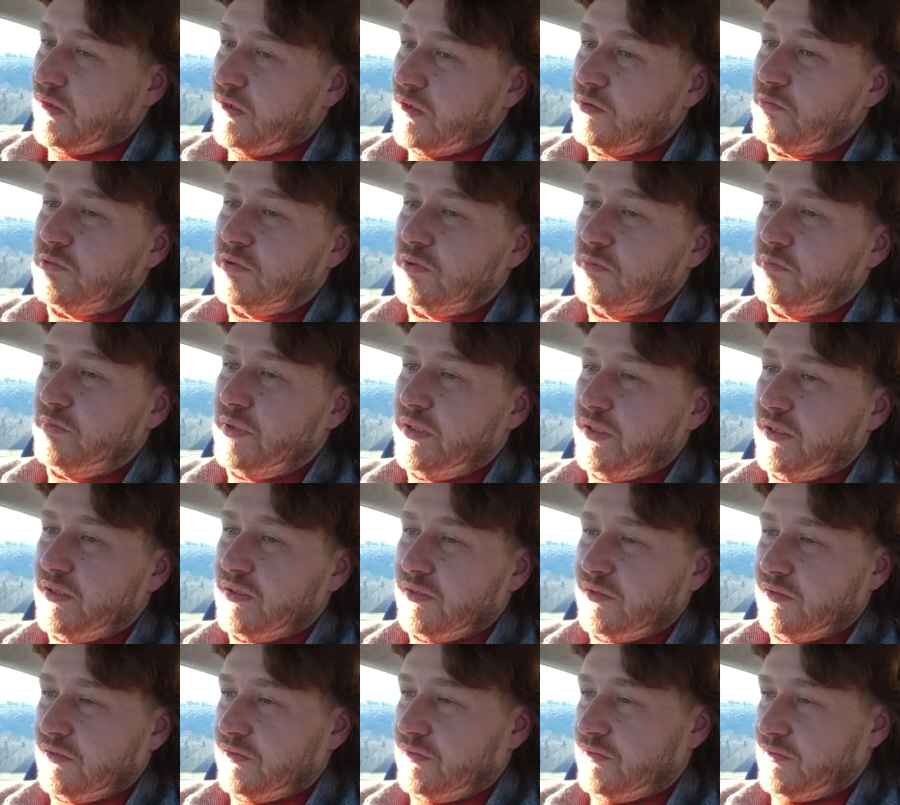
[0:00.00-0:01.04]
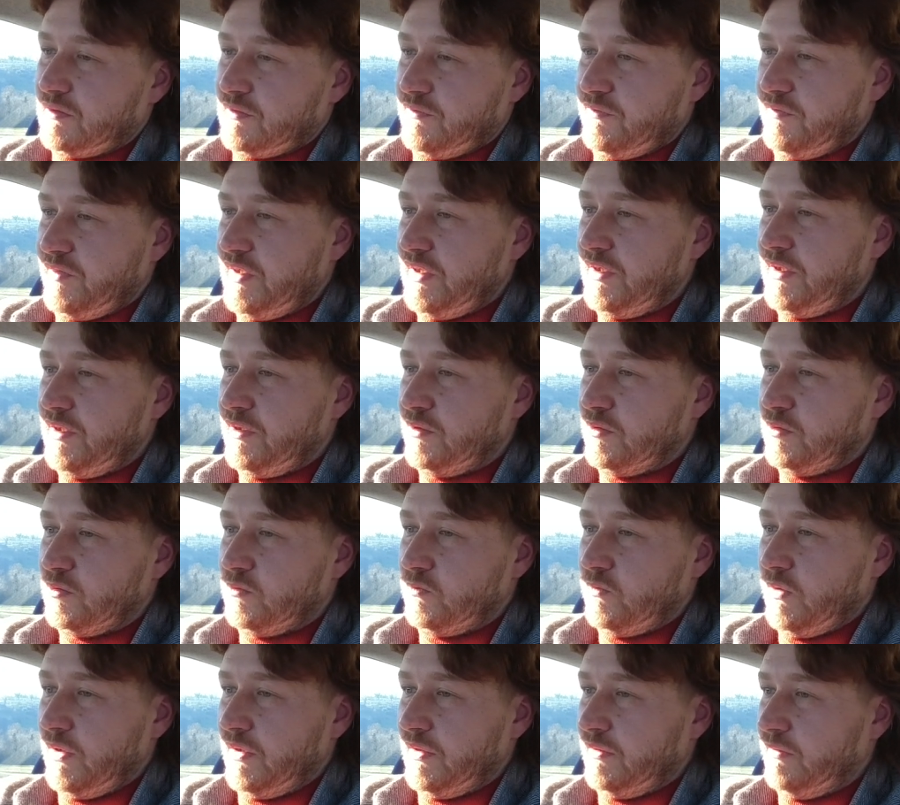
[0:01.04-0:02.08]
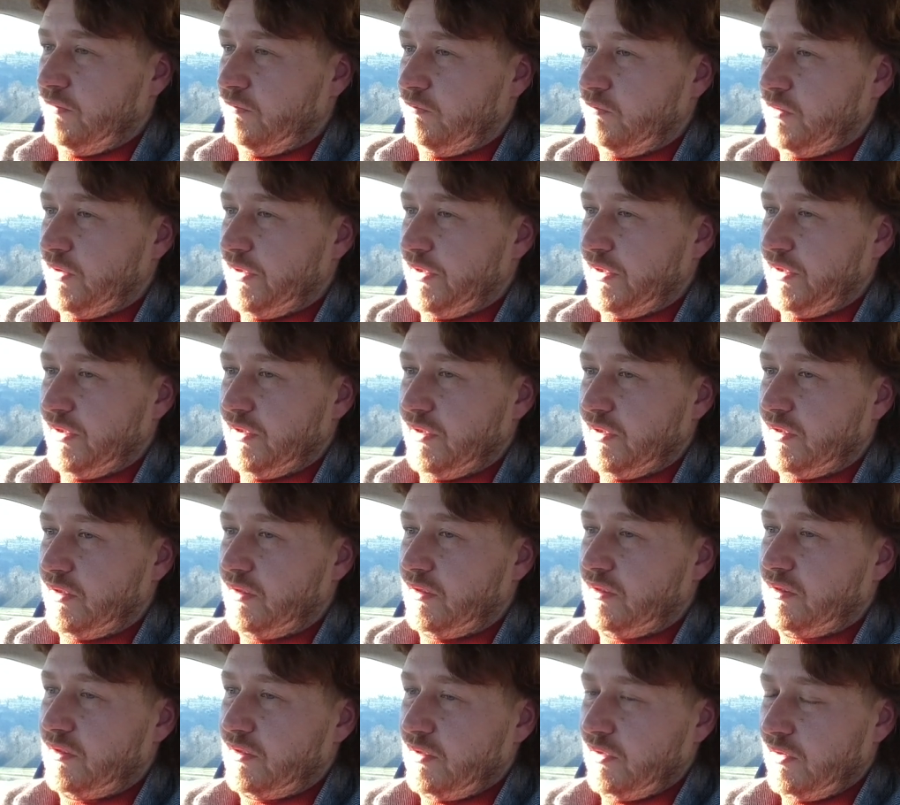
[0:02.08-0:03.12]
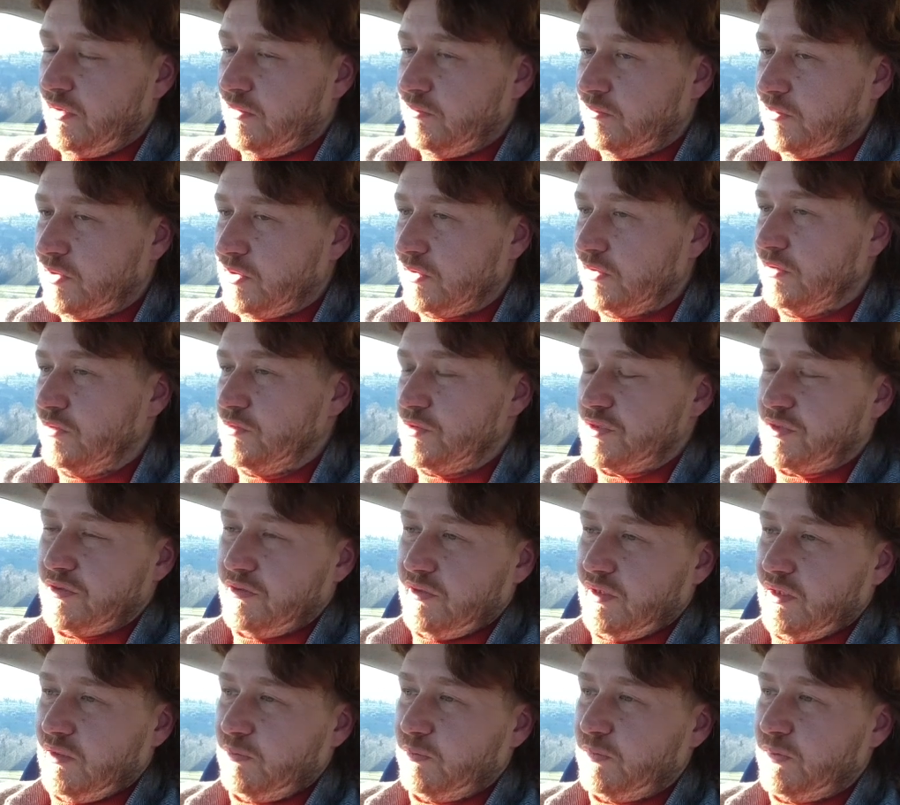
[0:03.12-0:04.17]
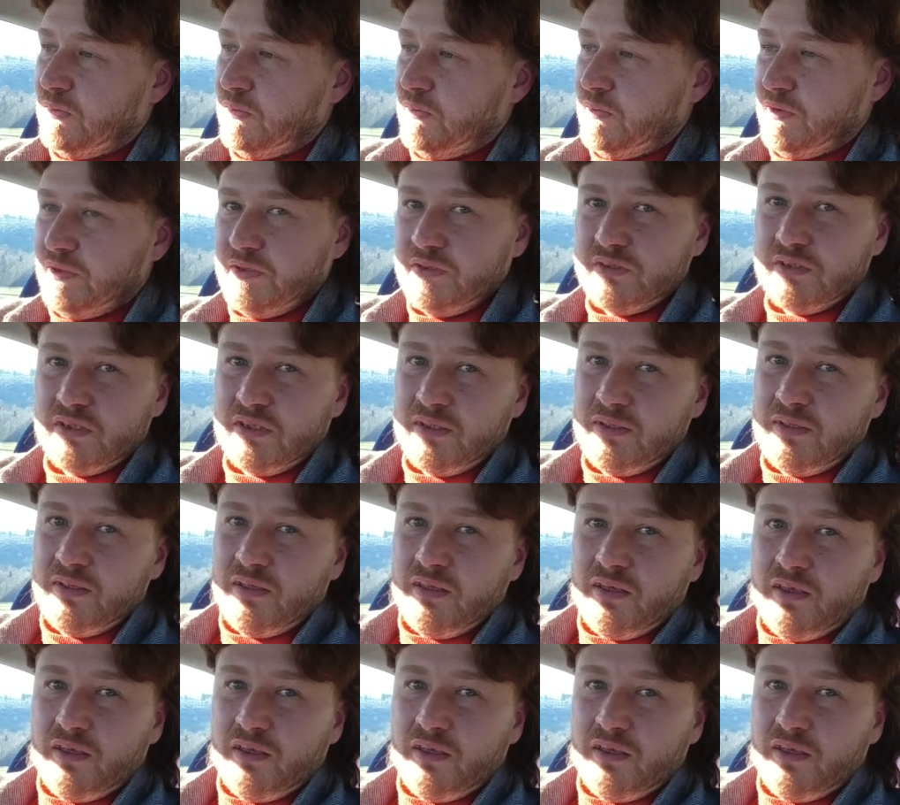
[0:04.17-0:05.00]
I will make another video when we come close to that point,